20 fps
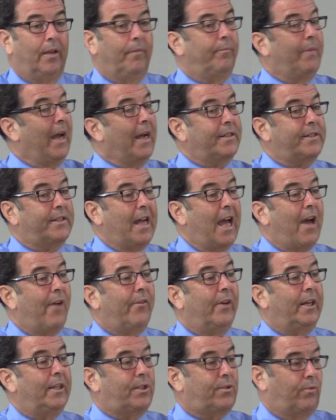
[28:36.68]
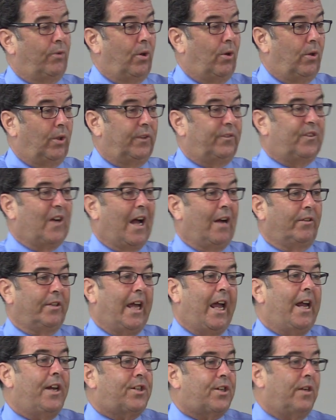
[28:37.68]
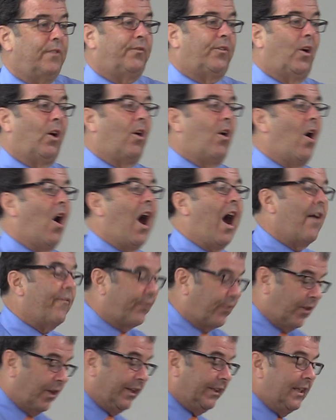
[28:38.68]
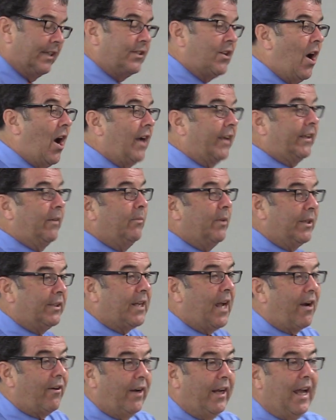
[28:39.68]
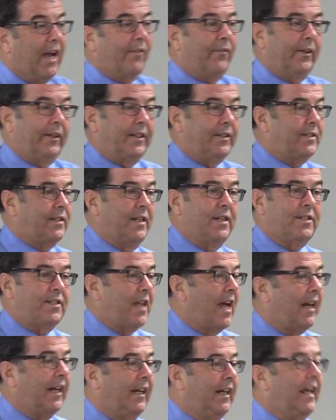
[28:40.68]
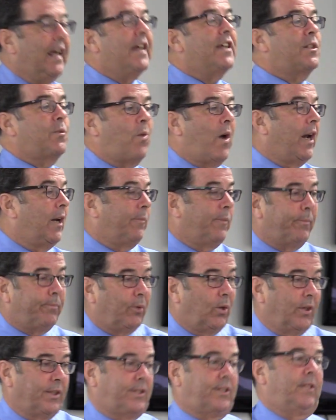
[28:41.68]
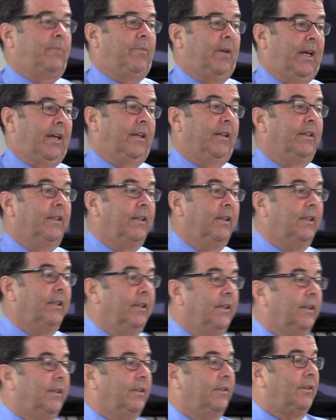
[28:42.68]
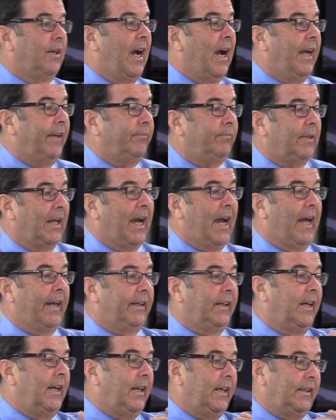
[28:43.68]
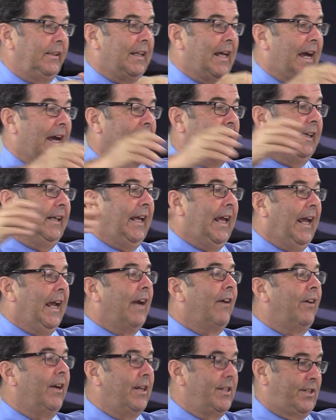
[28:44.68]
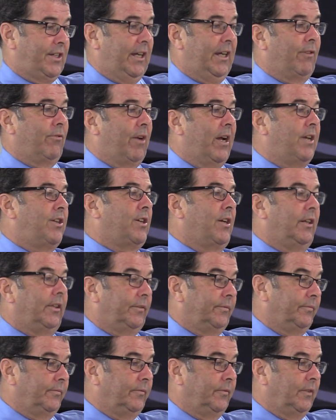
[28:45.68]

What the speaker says: Best evidence rule. The foundation for offering the documentary evidence is that it is what it purports to be, right? That here is the original.